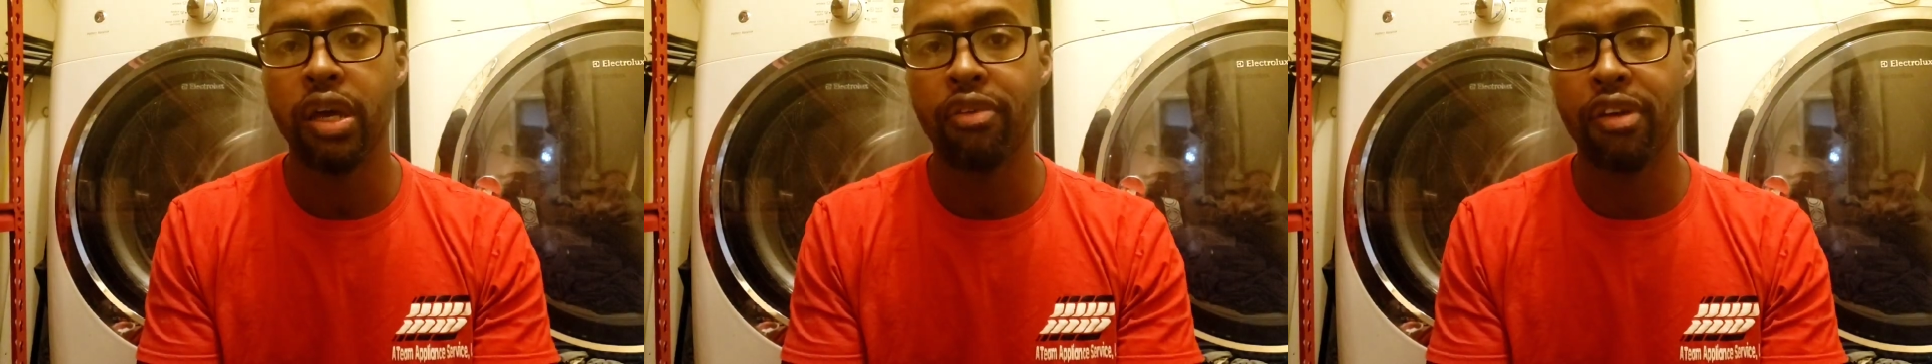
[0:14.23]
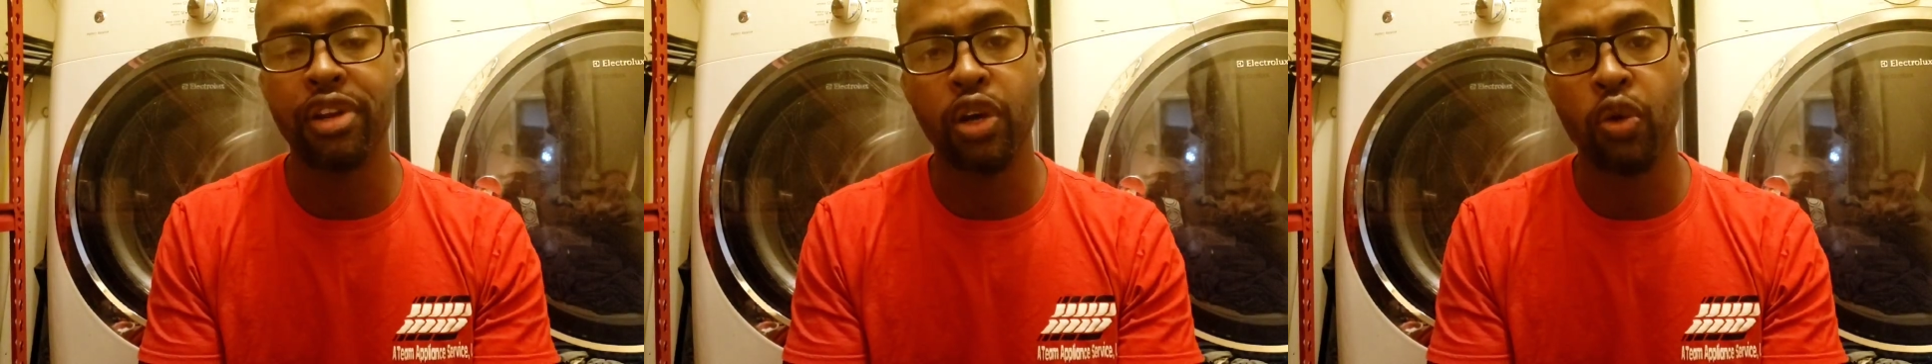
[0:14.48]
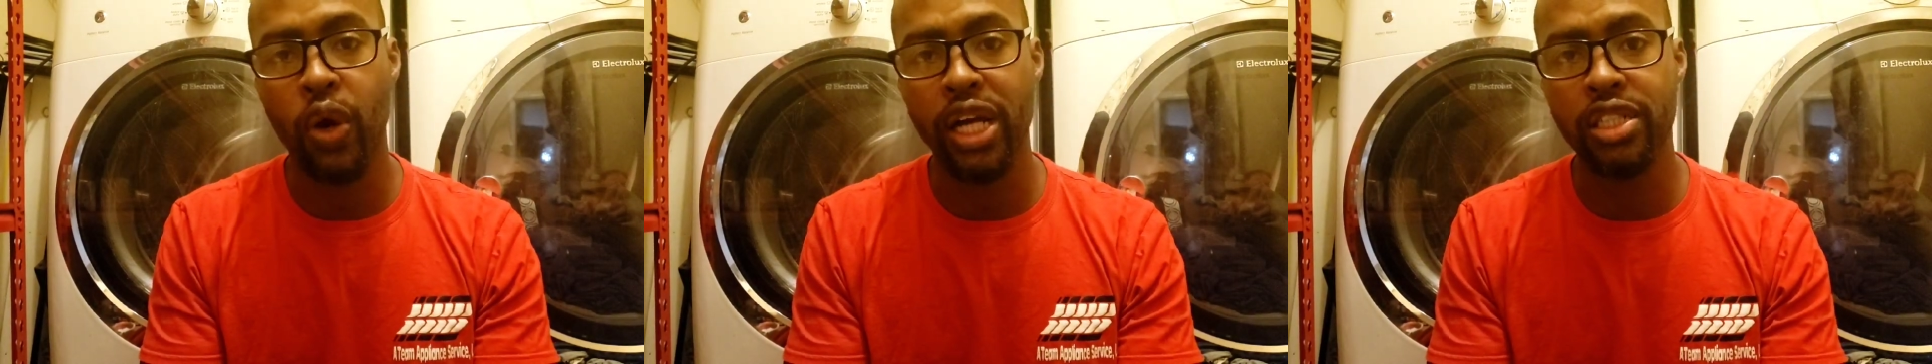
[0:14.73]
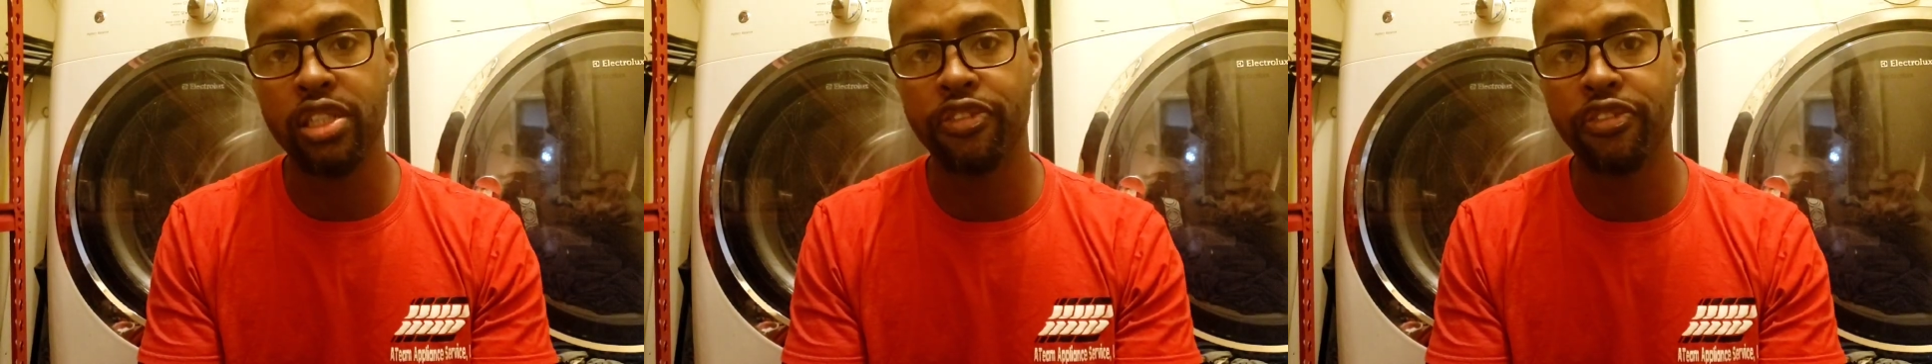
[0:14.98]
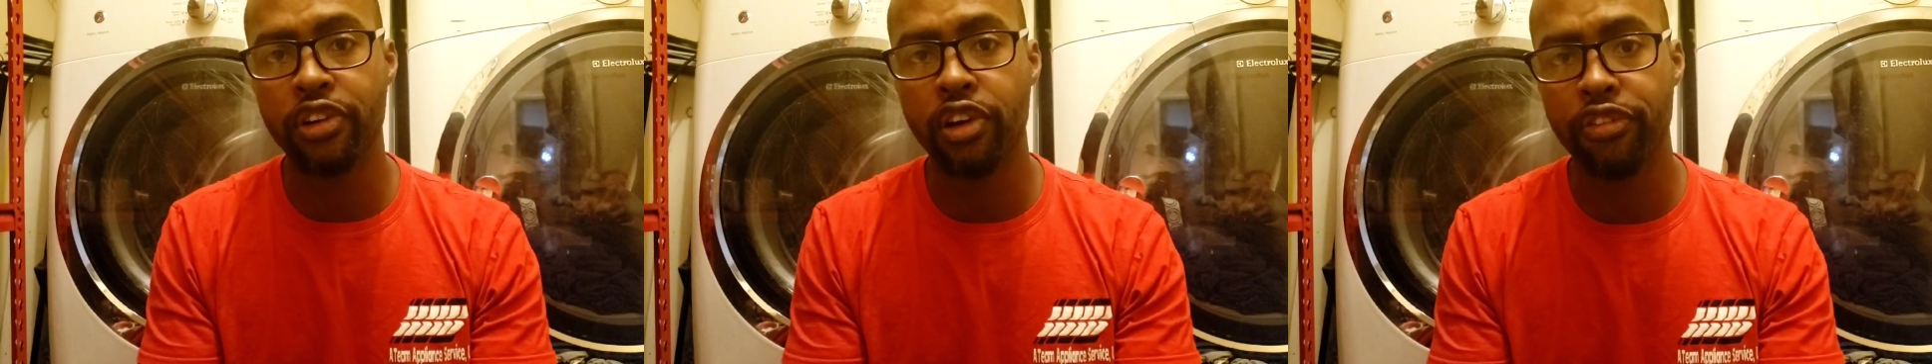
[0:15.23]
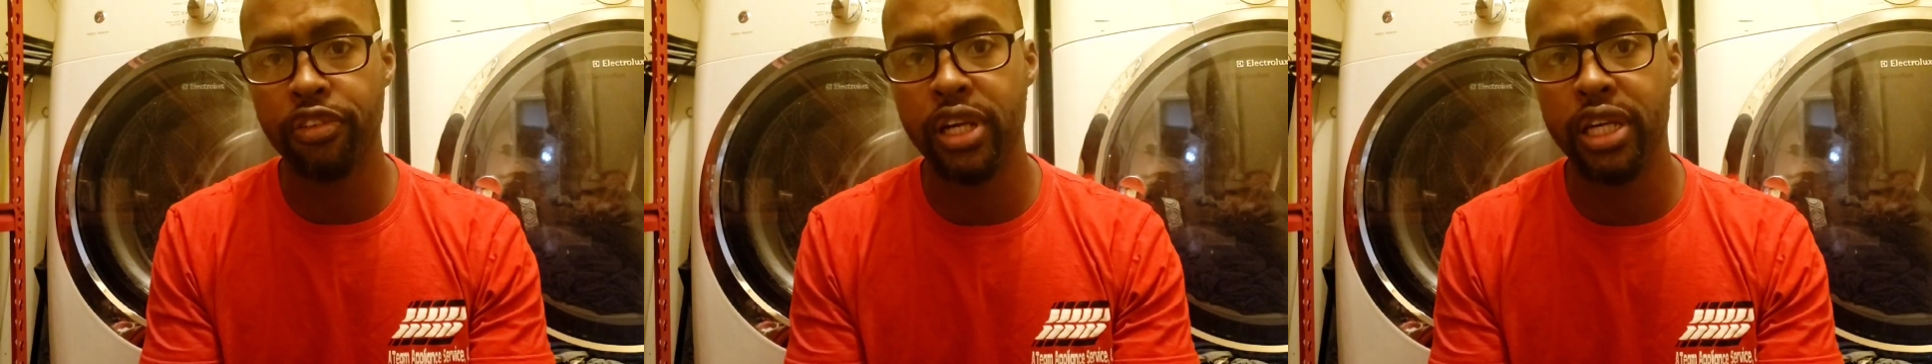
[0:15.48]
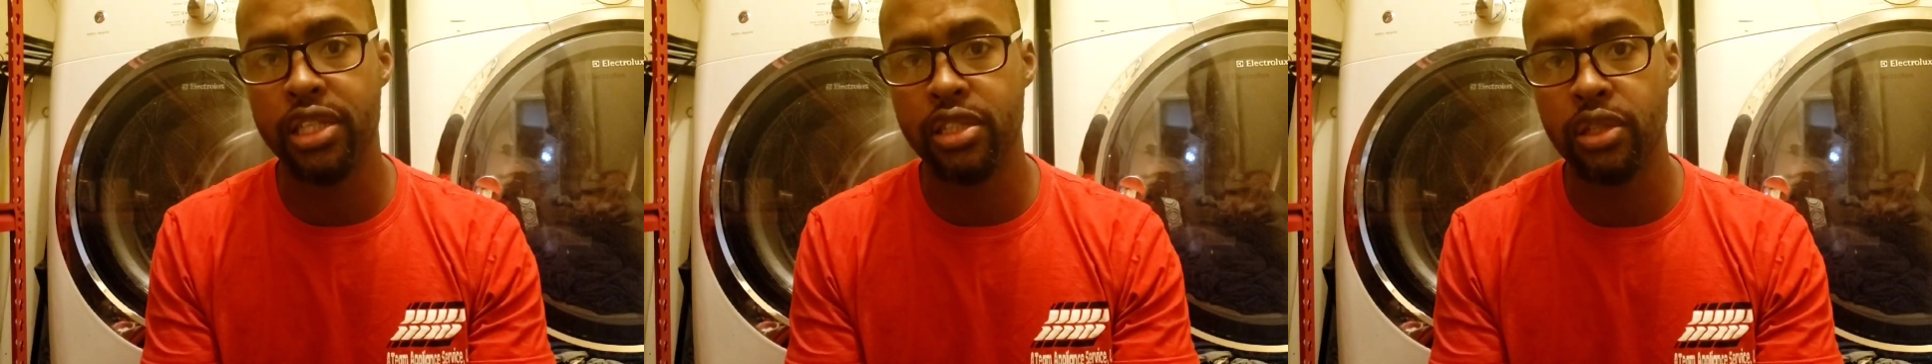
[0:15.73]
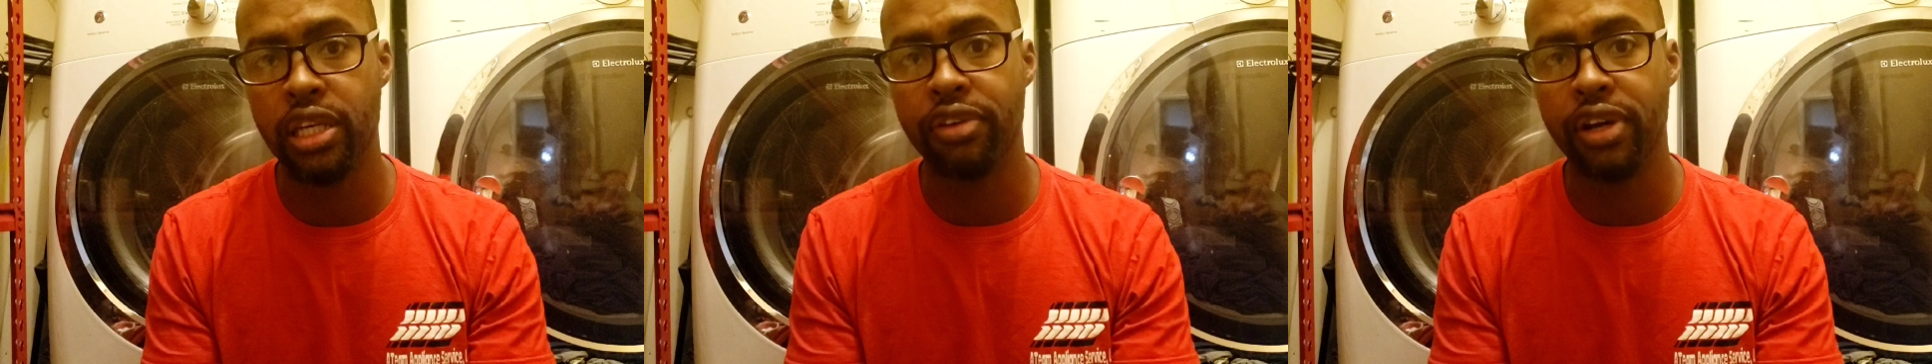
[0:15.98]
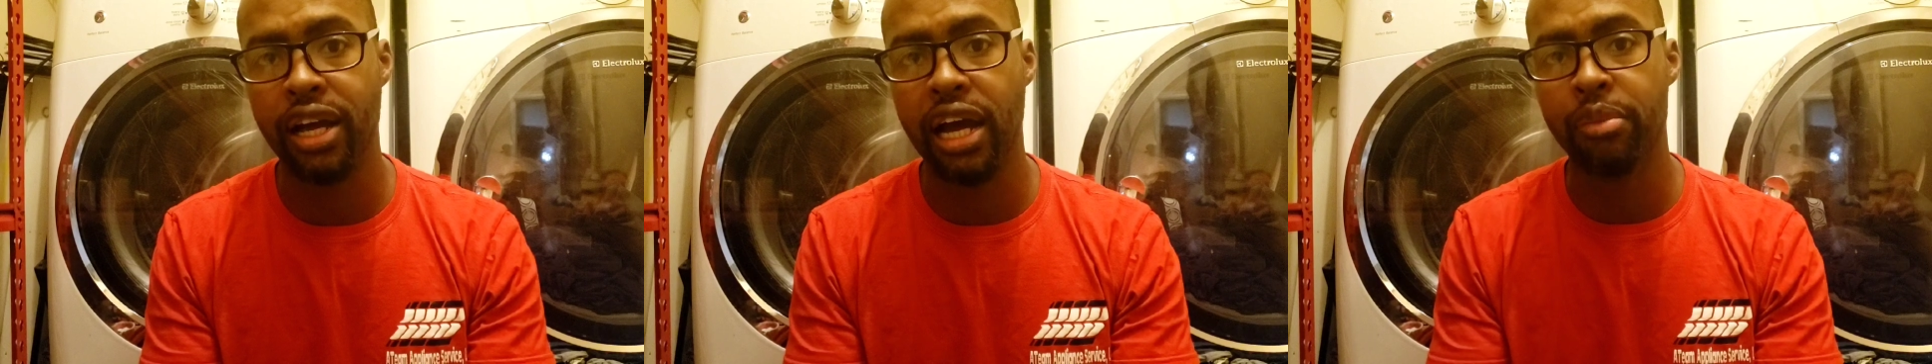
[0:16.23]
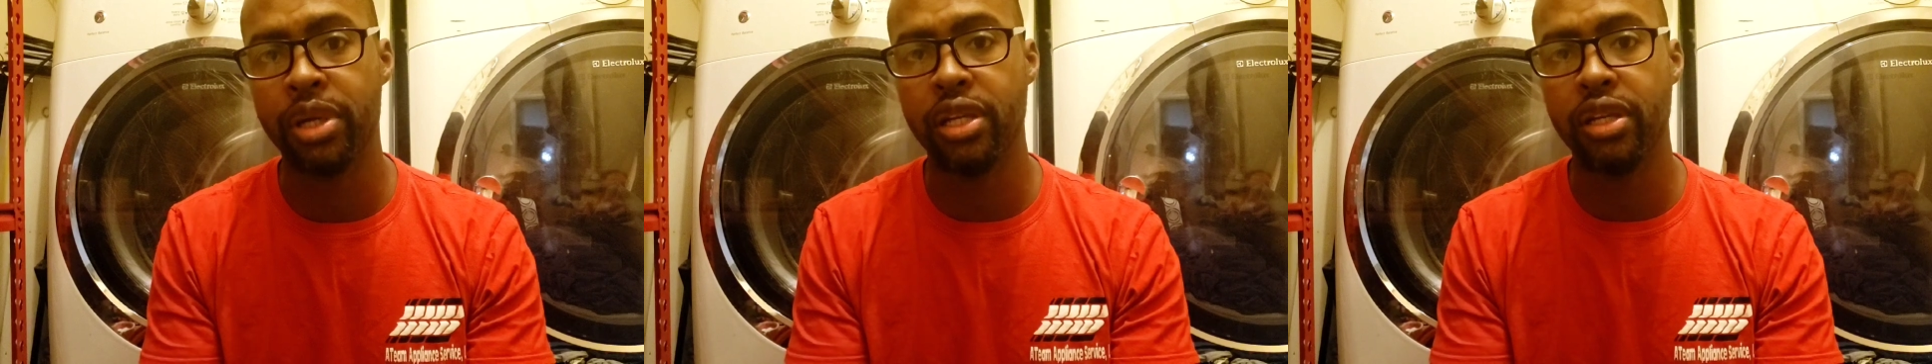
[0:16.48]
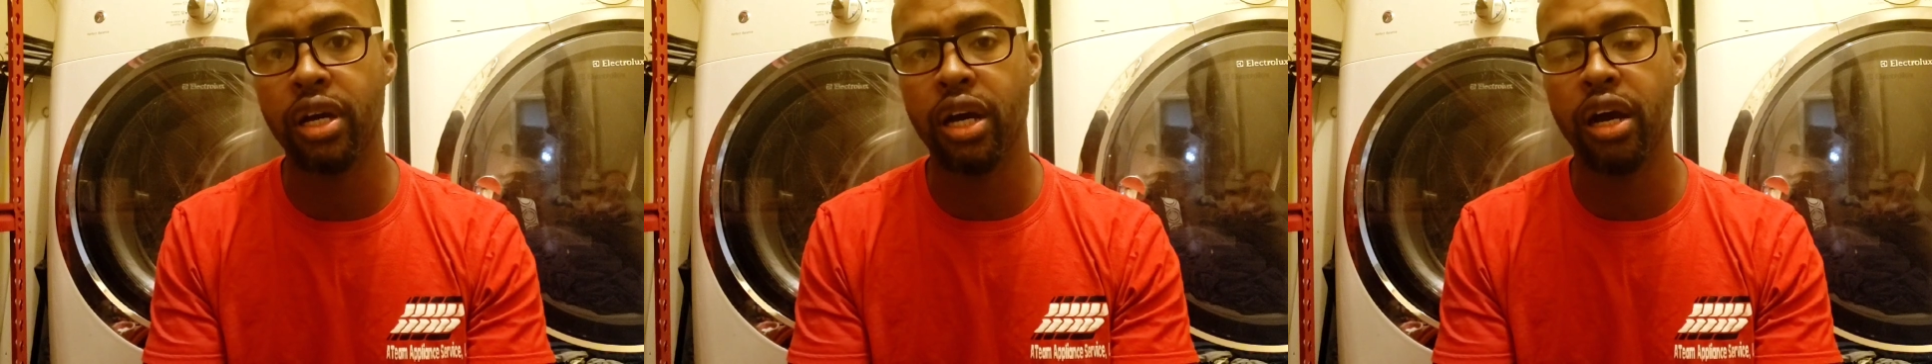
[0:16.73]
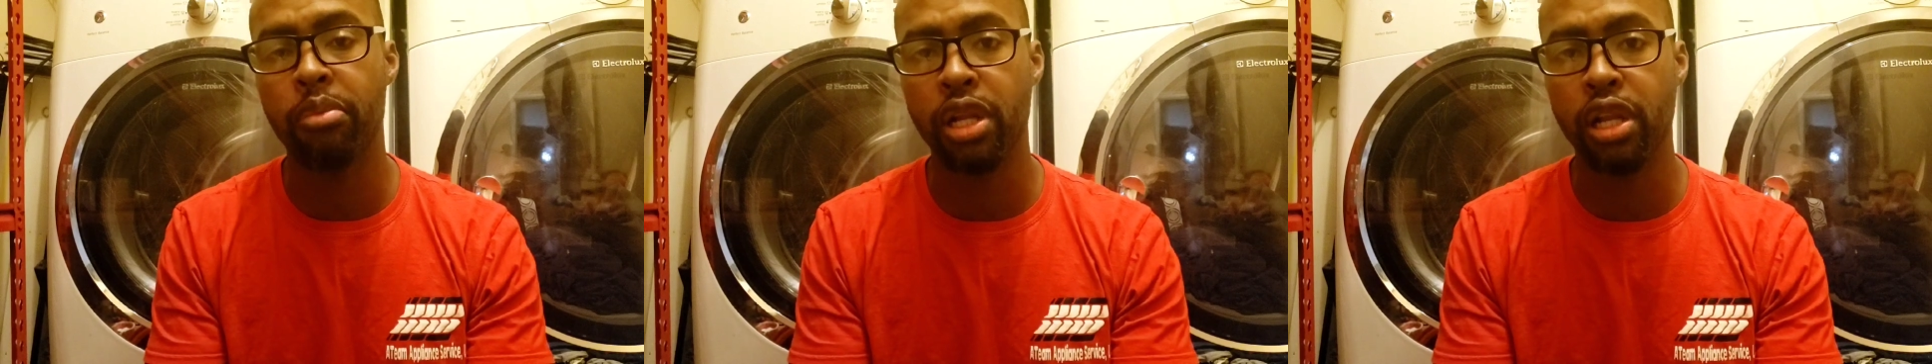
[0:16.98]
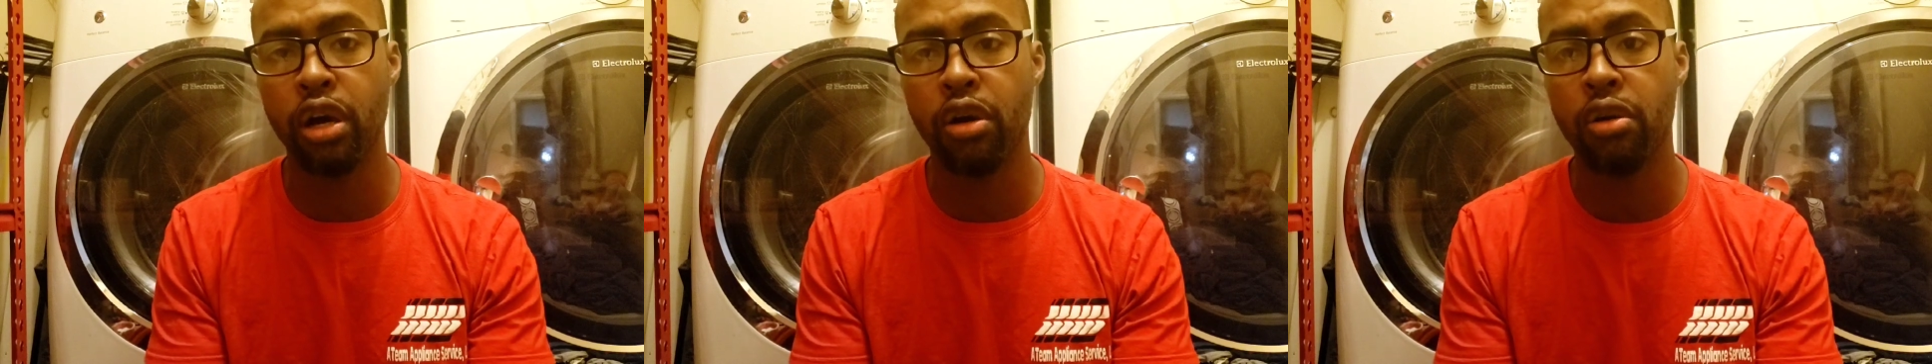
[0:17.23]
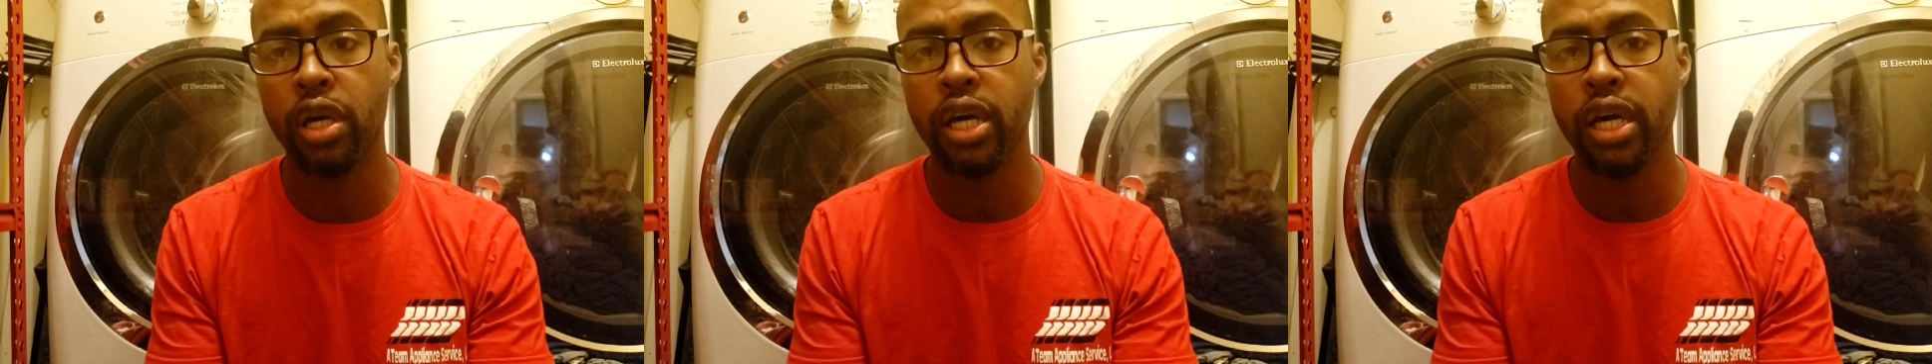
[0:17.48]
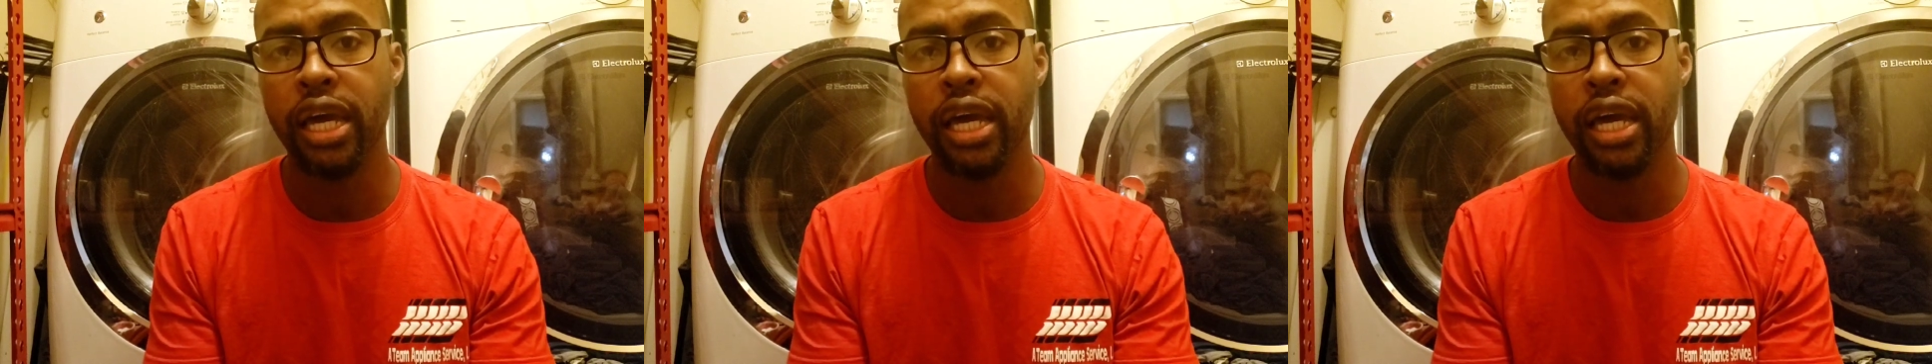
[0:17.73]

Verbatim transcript: If you have any questions, feel free to leave a comment uh, below.